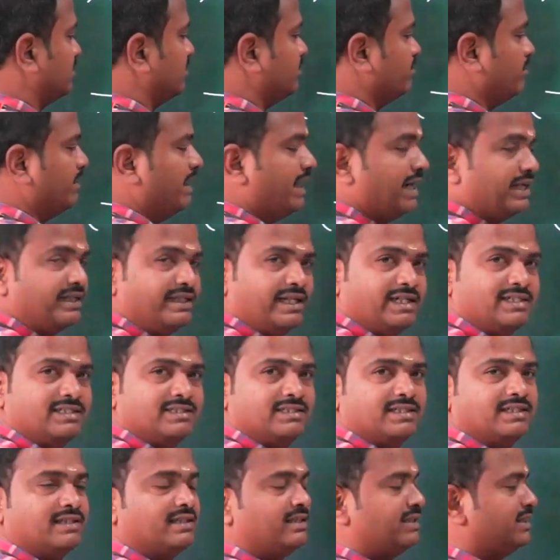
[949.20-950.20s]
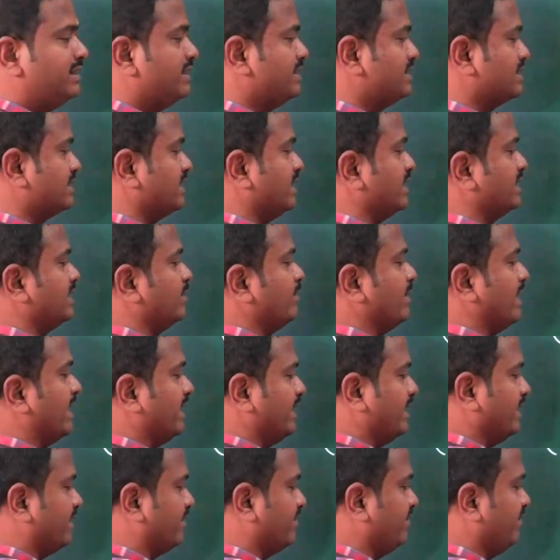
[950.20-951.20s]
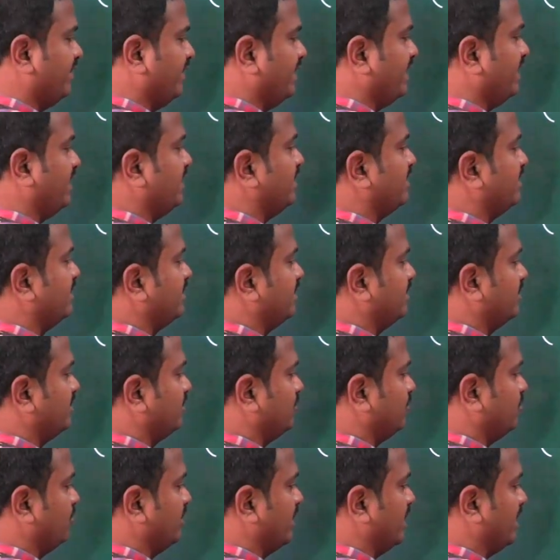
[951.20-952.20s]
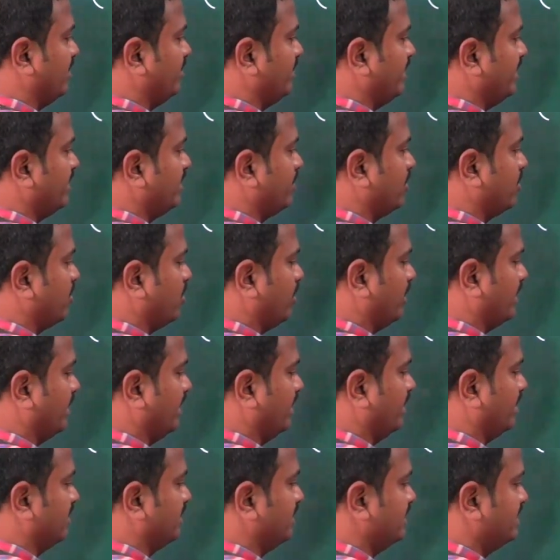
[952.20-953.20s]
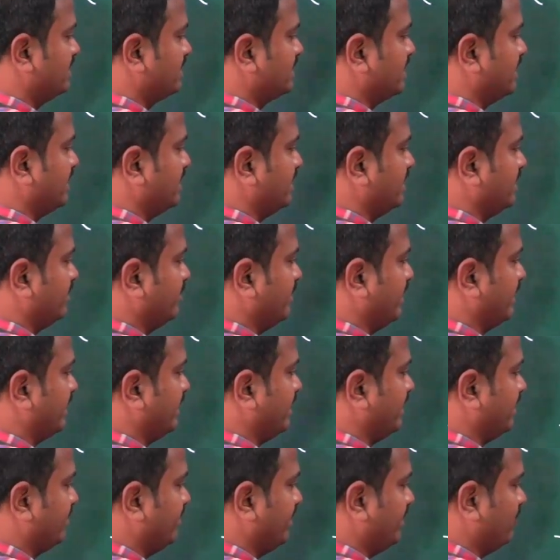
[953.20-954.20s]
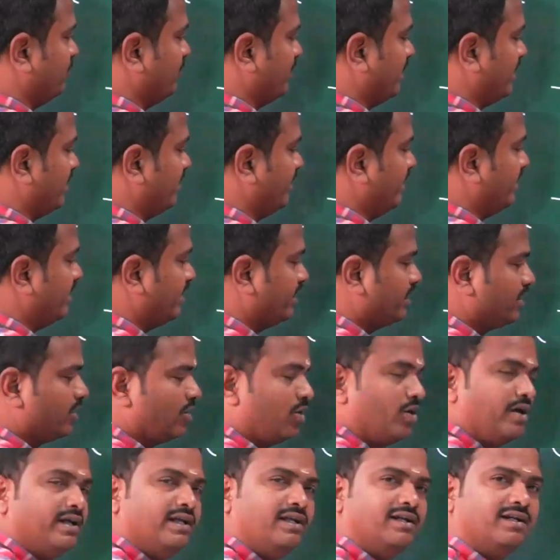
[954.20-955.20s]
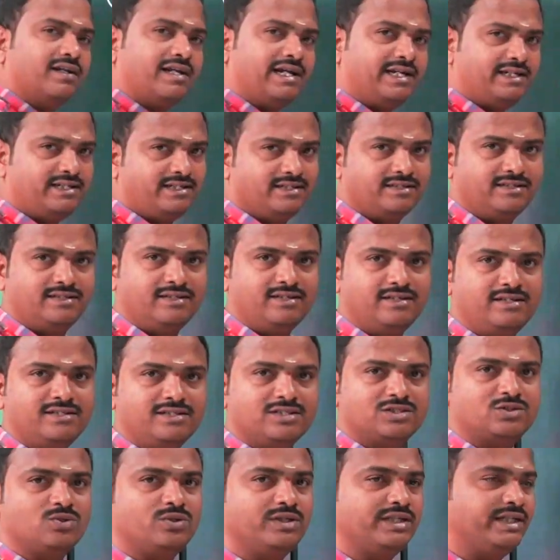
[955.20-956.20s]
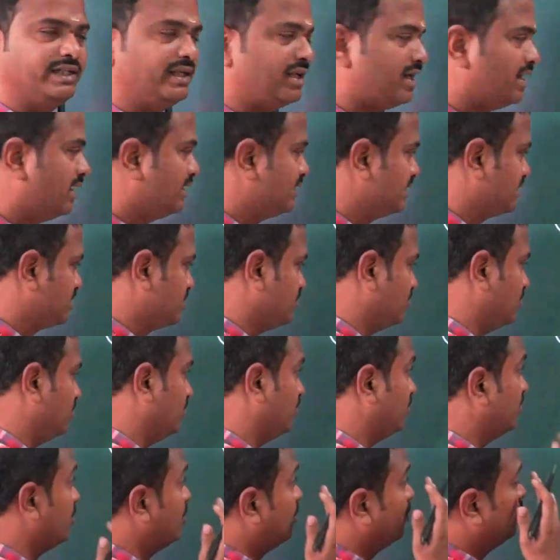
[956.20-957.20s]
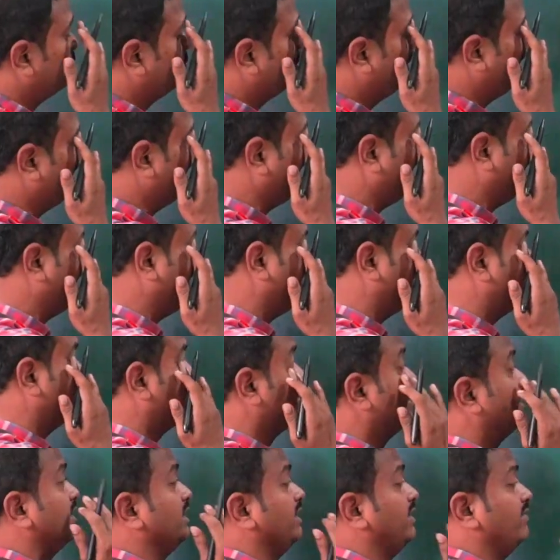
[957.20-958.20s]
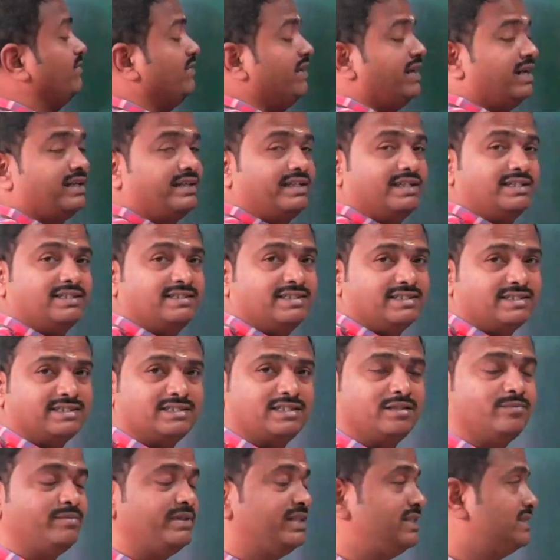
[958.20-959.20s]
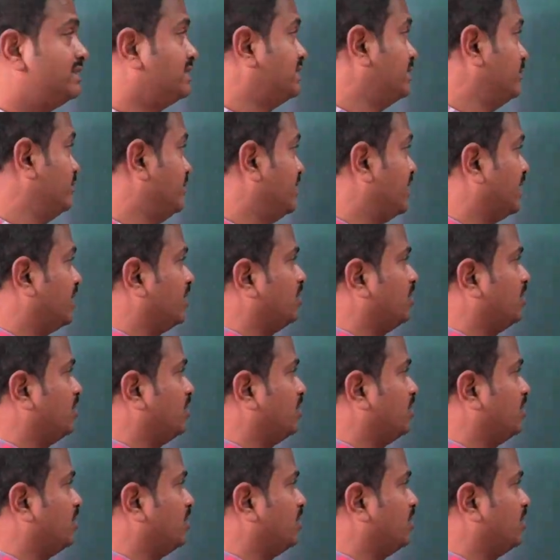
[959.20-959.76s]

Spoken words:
Magnets. Inside the magnetic field we have a coil. Inside the magnetic field we have a coil, right? So here also we need deflecting system is similar